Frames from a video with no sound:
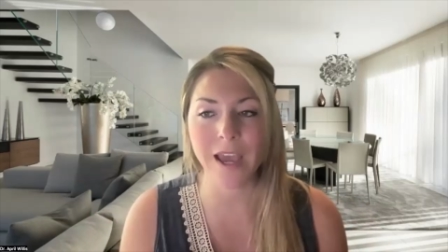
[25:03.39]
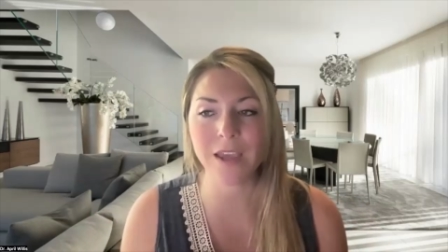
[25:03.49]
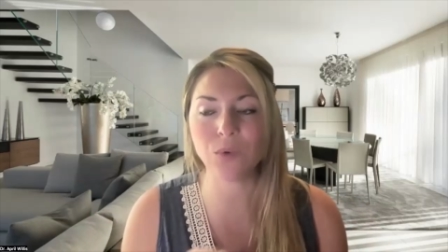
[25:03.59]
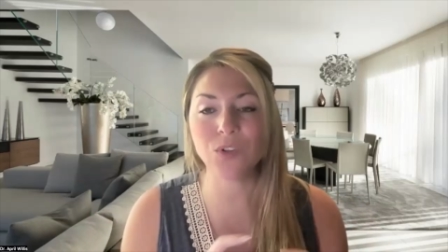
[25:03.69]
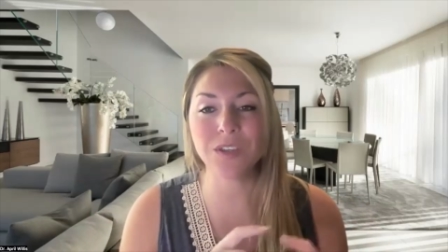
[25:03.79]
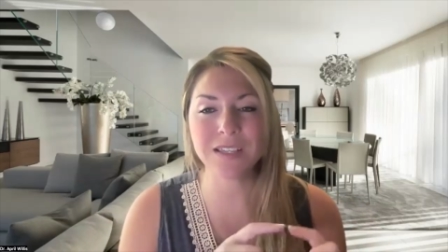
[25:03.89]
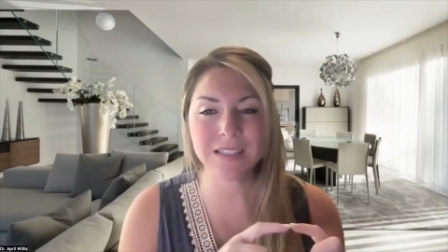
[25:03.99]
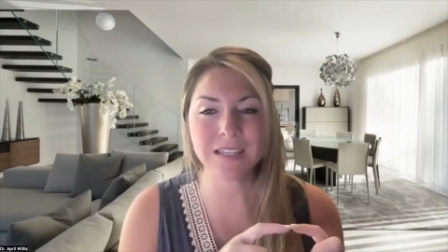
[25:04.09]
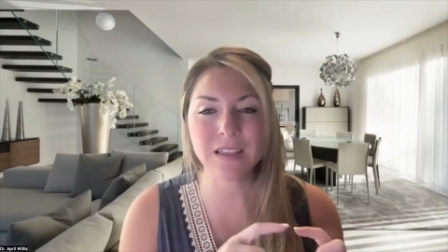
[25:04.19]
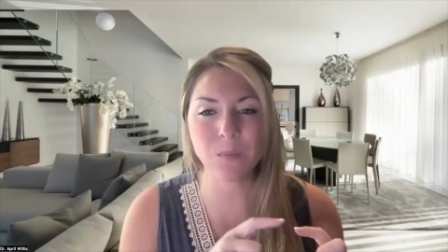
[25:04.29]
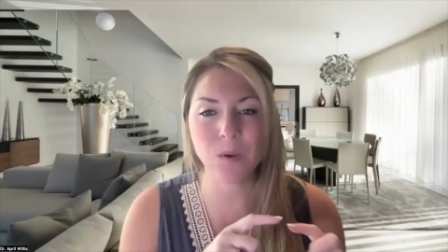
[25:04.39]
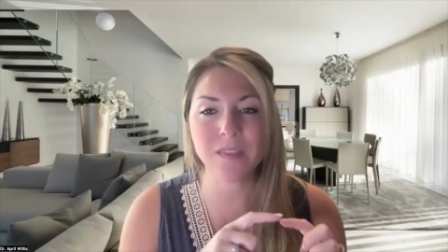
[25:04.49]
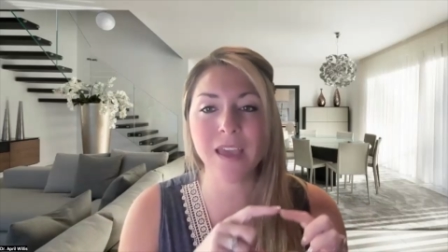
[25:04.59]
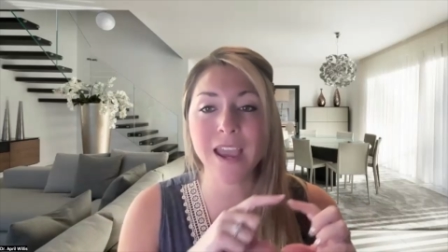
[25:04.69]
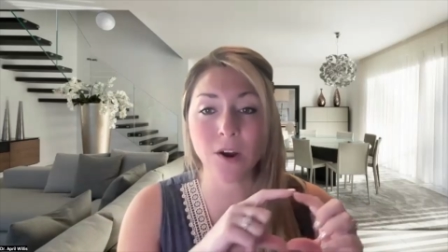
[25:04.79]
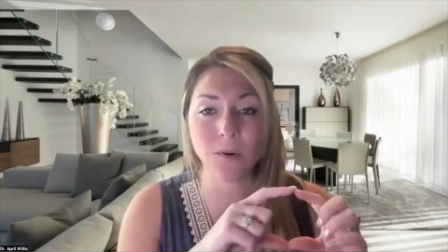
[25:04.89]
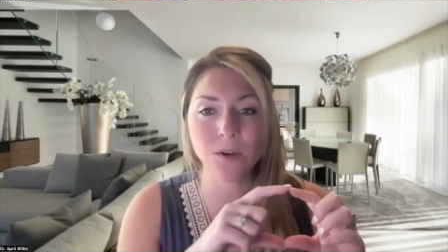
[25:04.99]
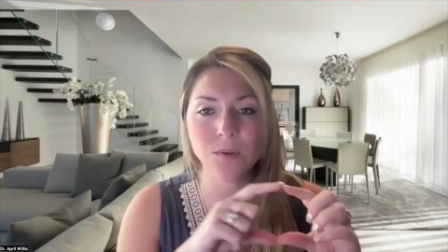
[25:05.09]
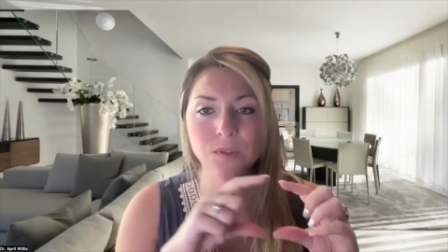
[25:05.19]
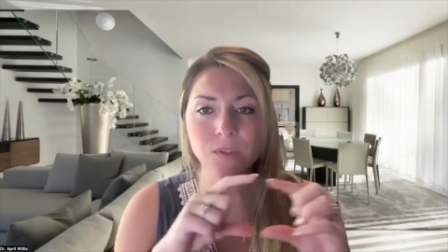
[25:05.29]
I usually see them with
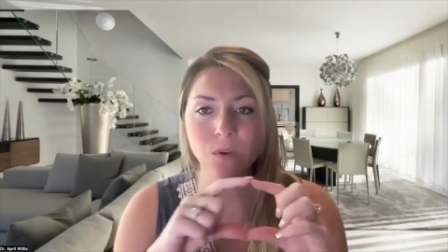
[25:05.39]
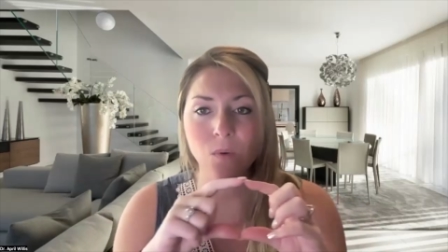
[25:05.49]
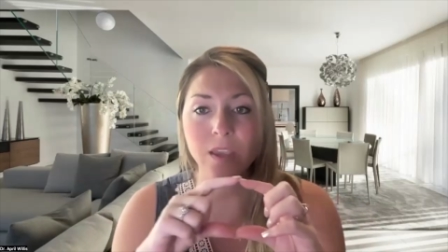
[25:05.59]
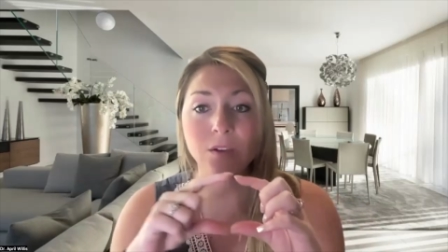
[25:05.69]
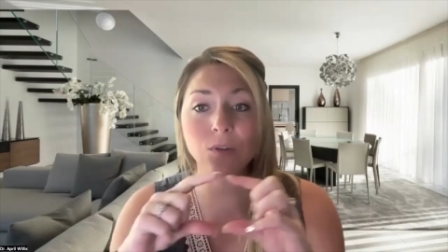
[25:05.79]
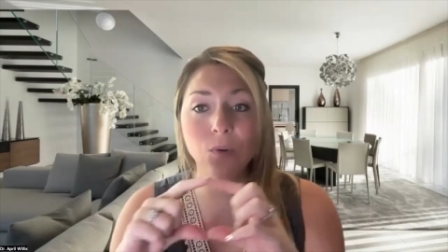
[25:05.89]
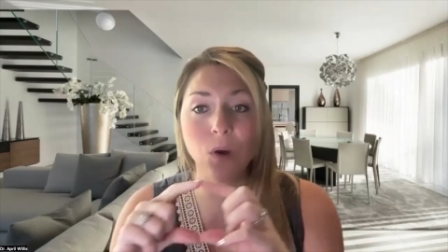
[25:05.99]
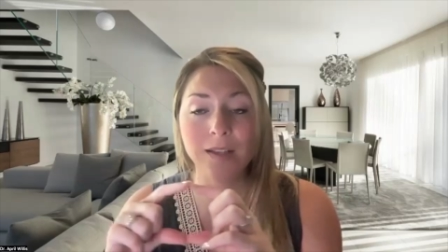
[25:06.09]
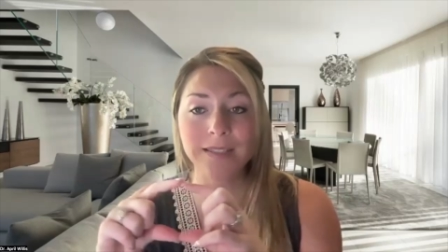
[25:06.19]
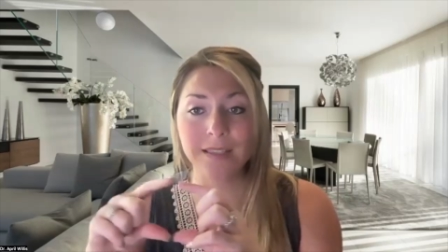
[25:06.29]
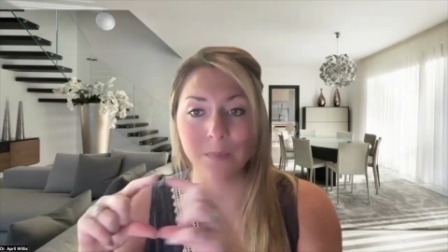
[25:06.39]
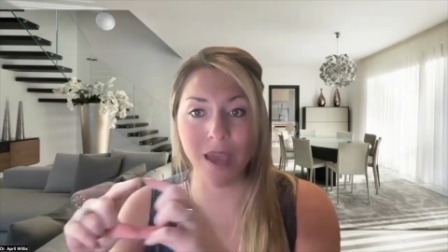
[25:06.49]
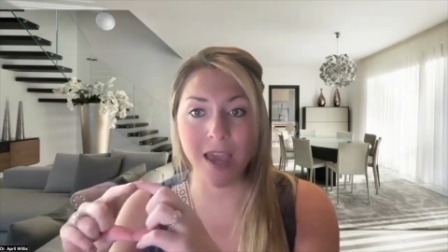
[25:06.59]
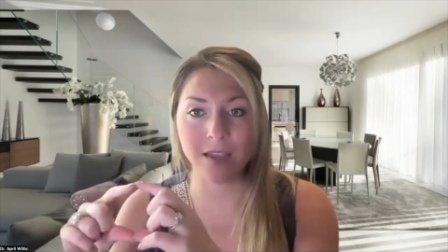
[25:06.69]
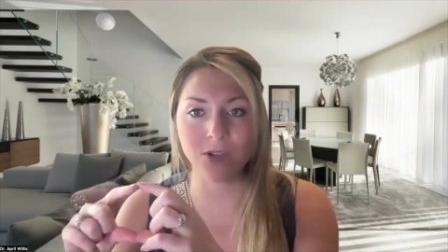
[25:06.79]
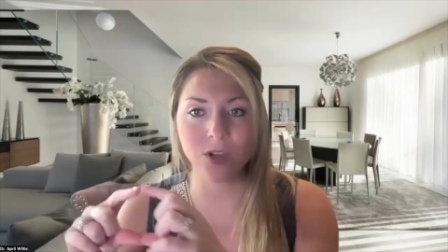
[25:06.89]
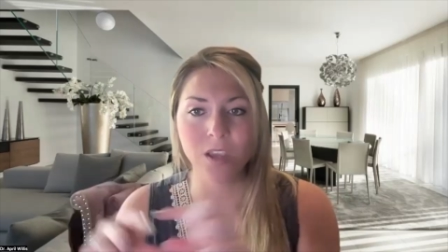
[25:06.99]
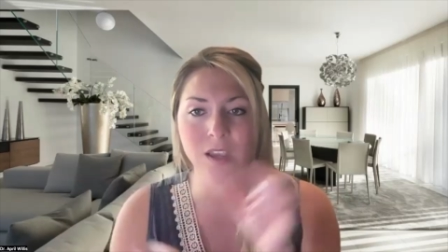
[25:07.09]
arrows going across the page.